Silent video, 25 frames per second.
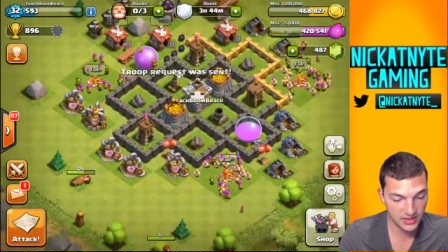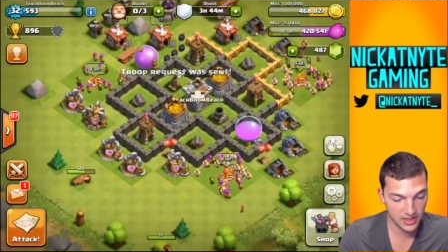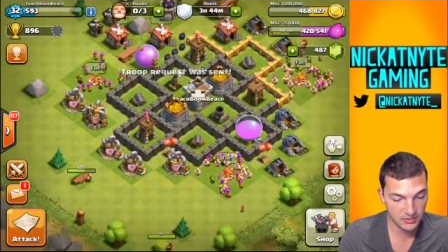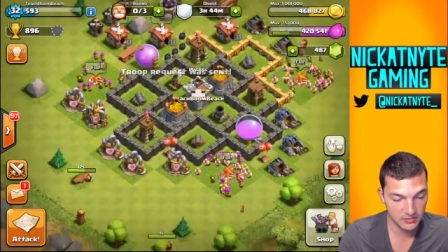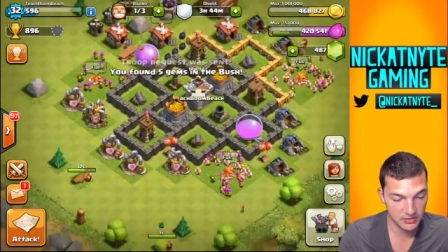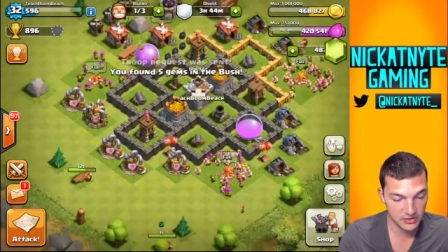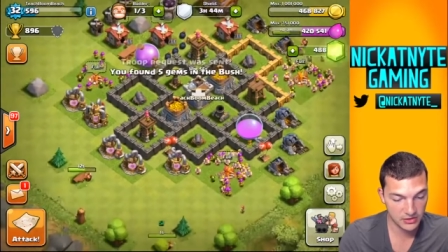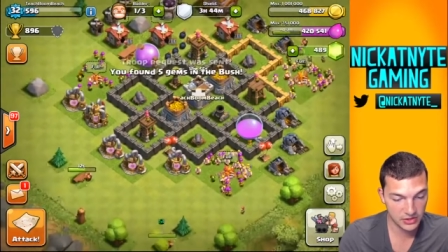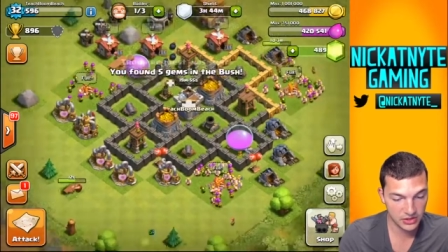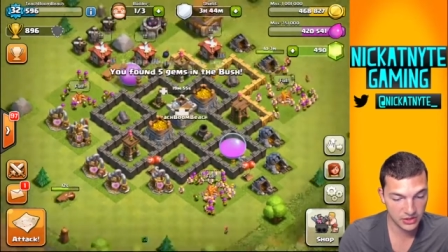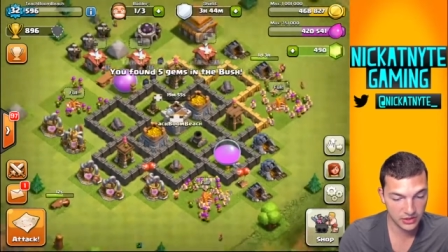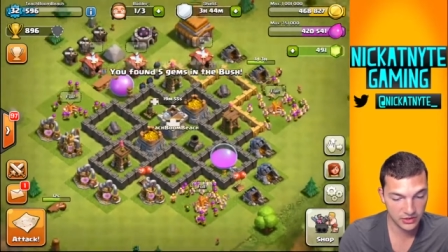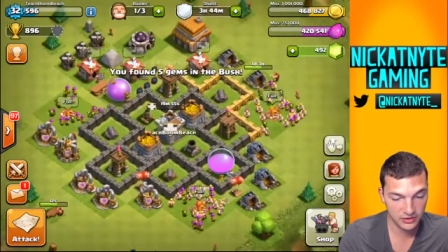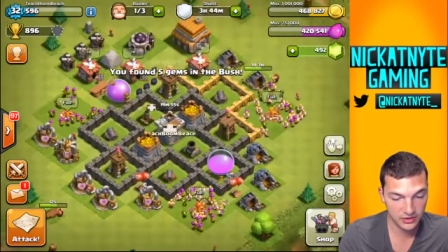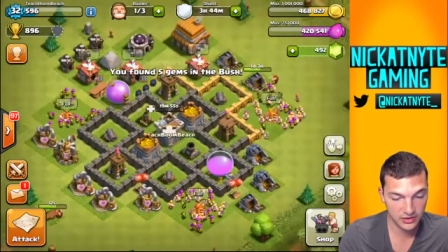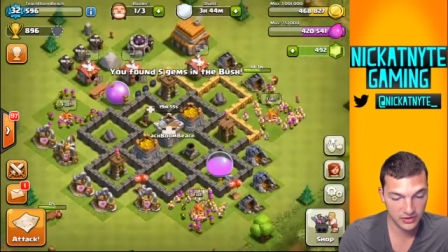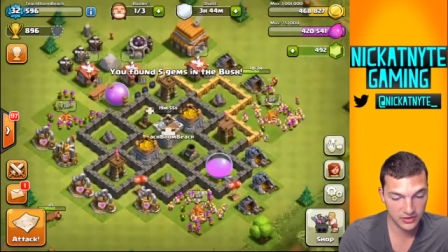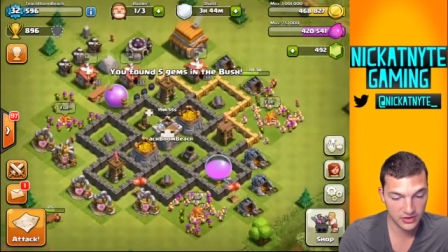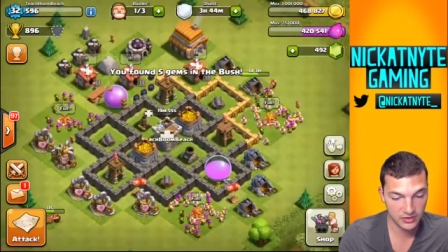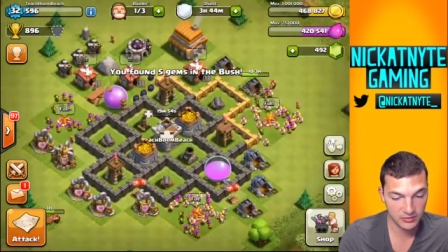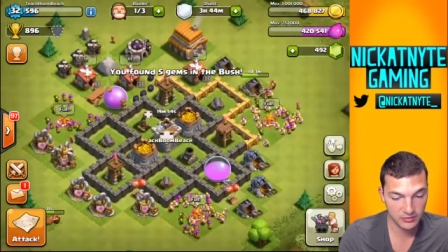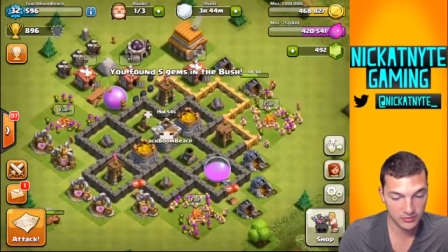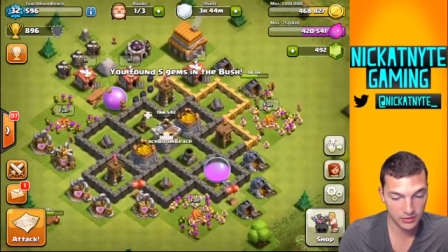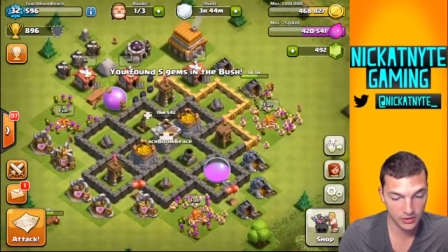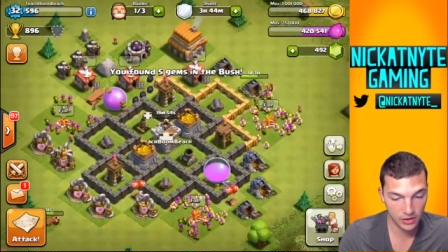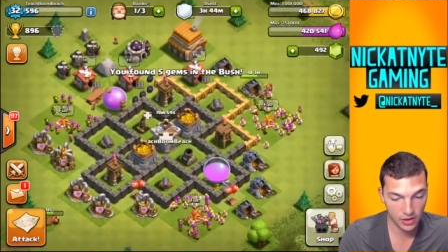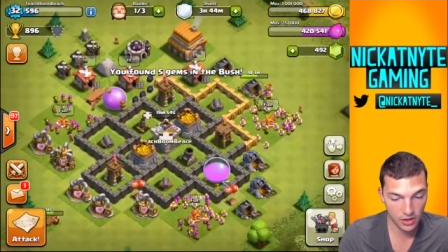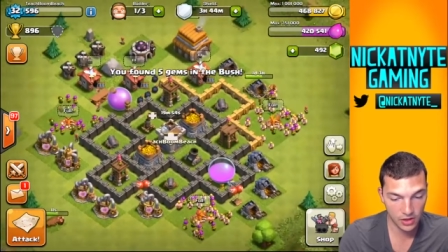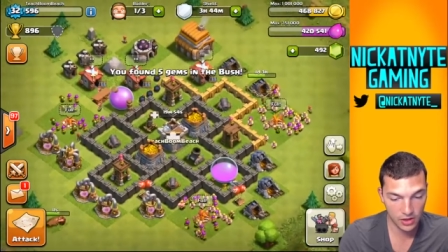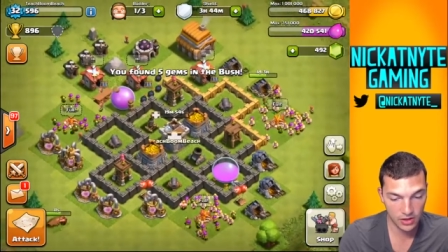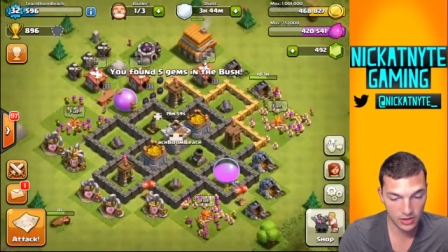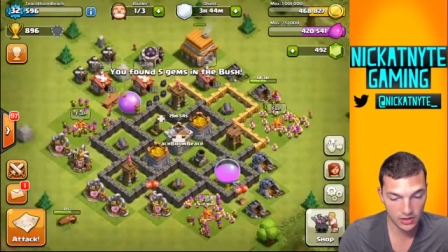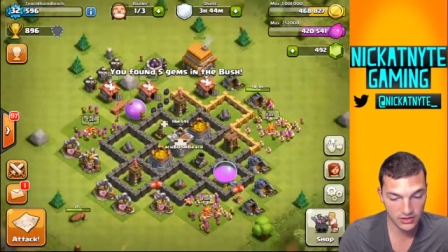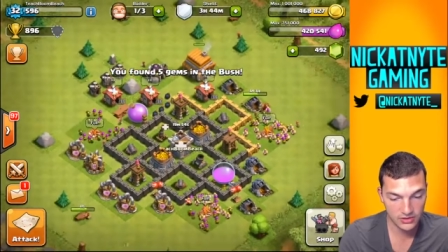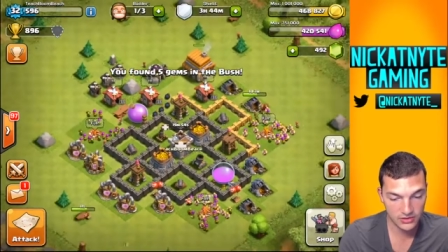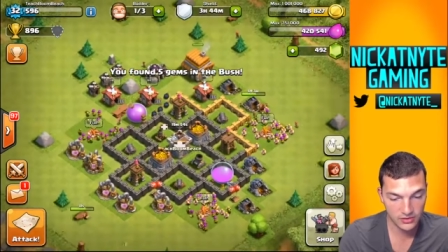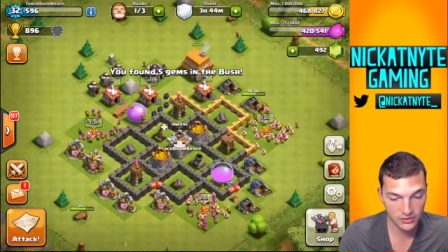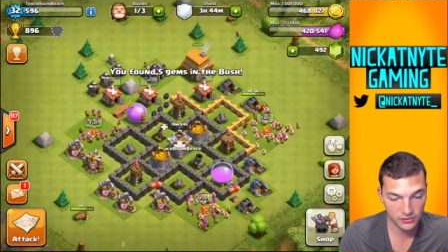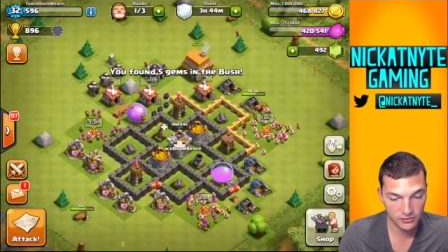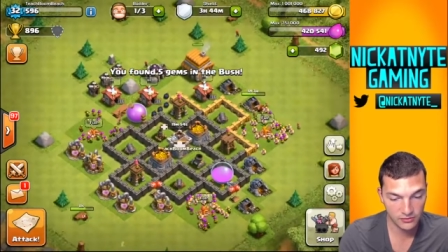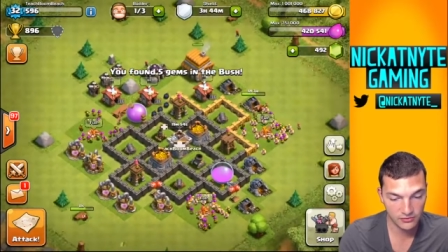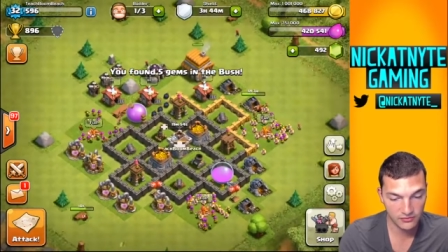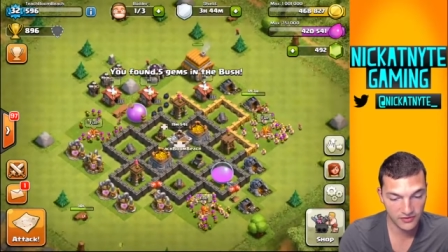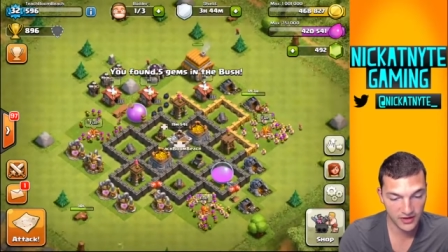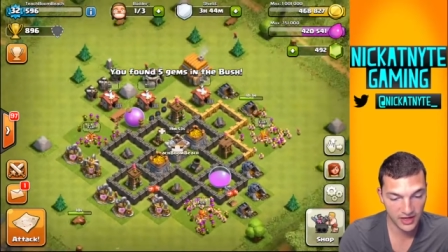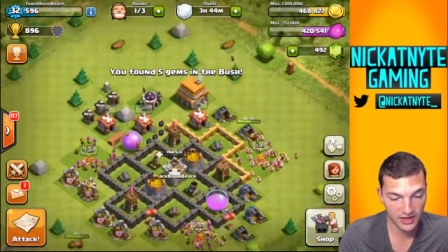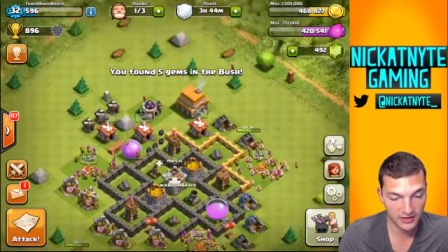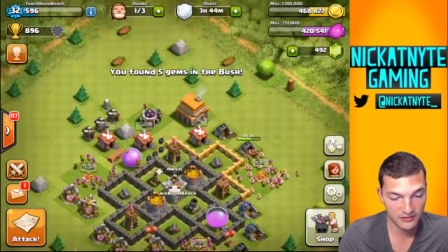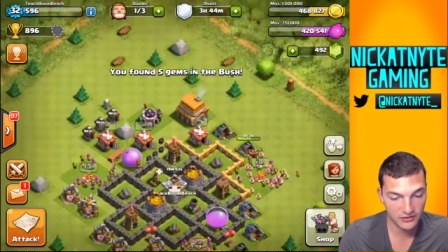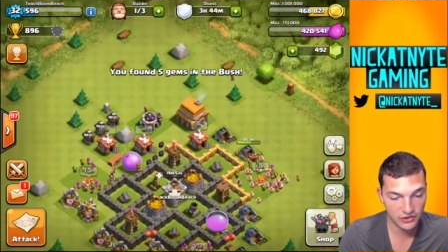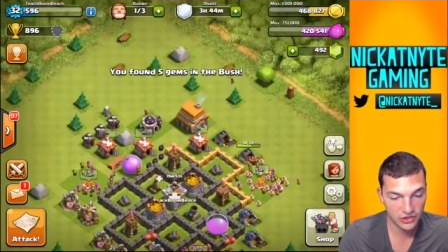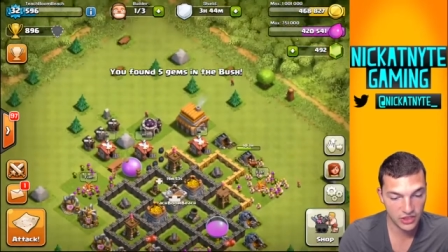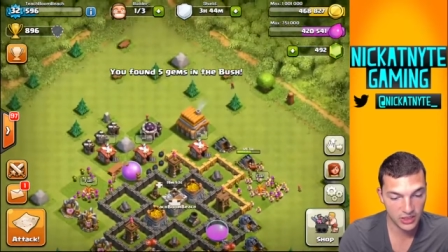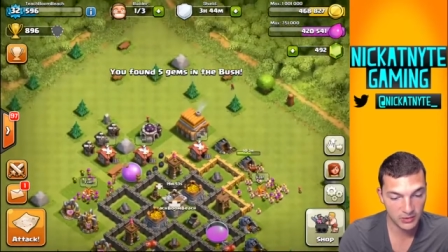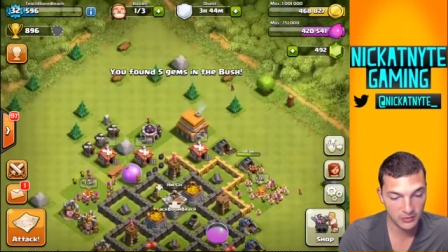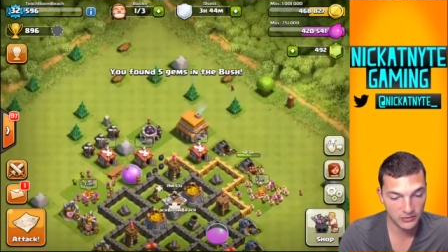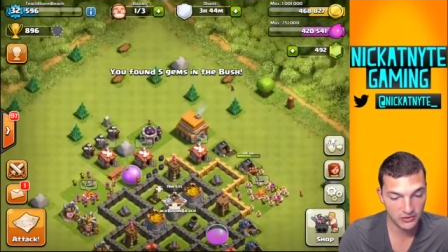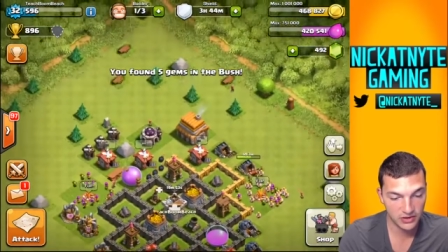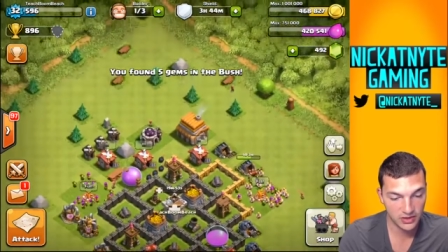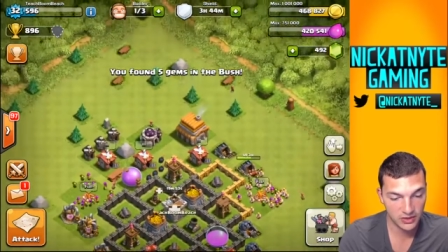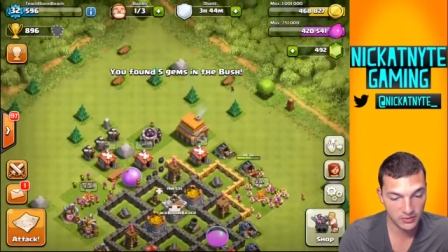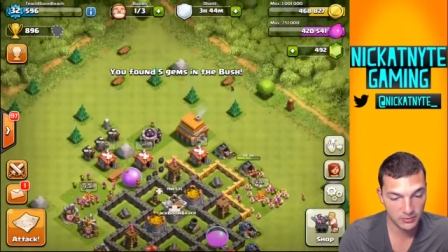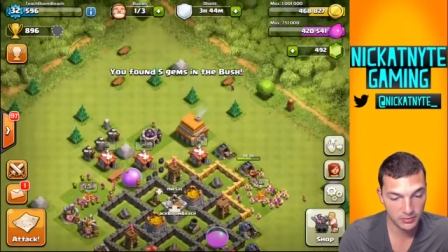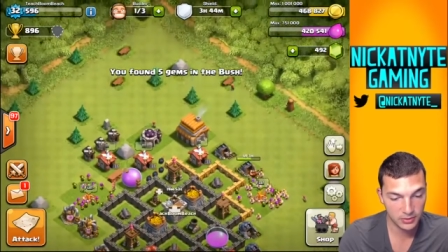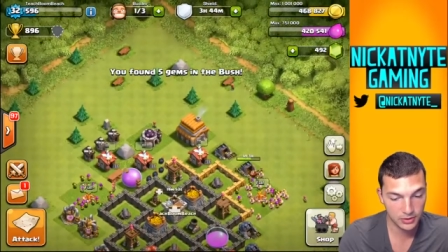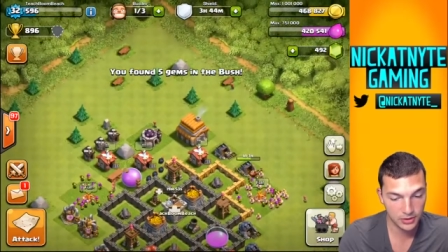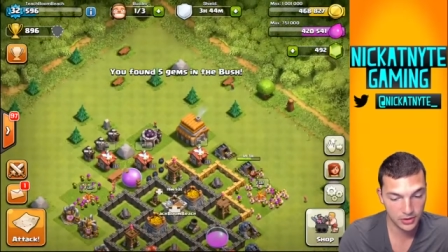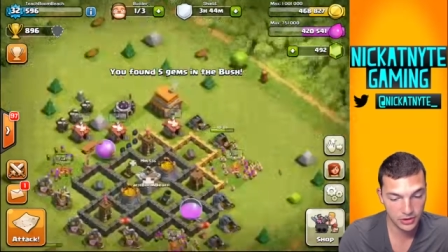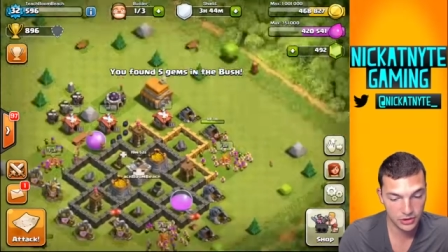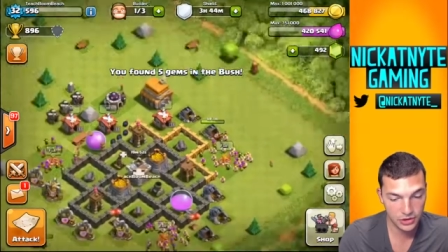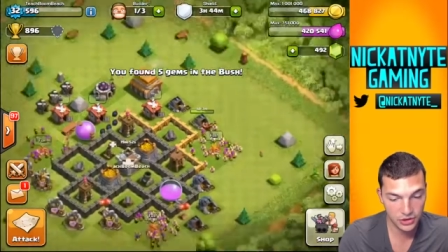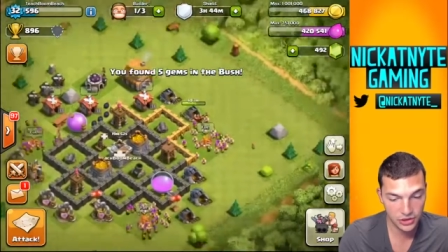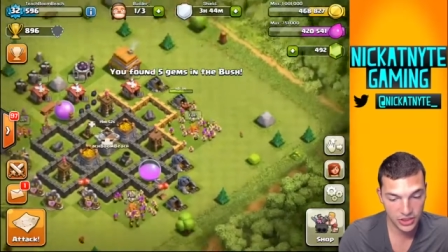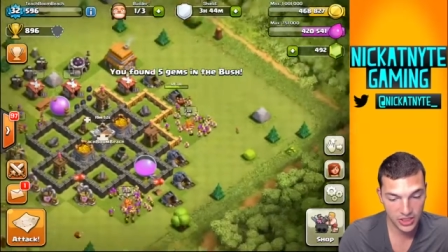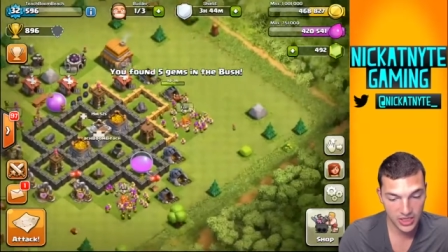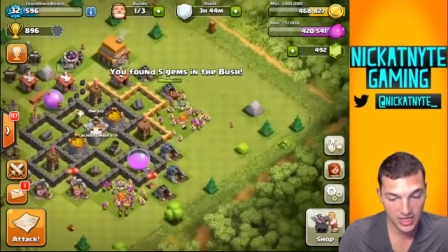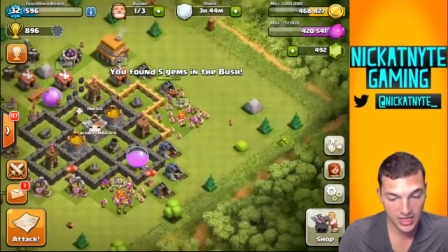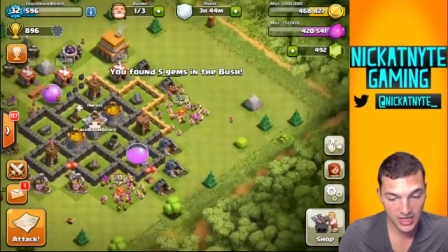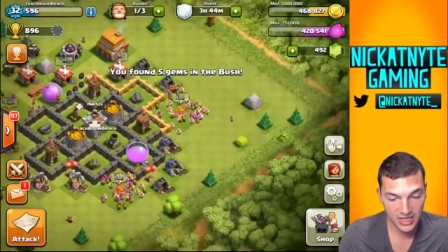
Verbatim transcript: I'm just clearing some logs. Ooh, 5 gems in the bush.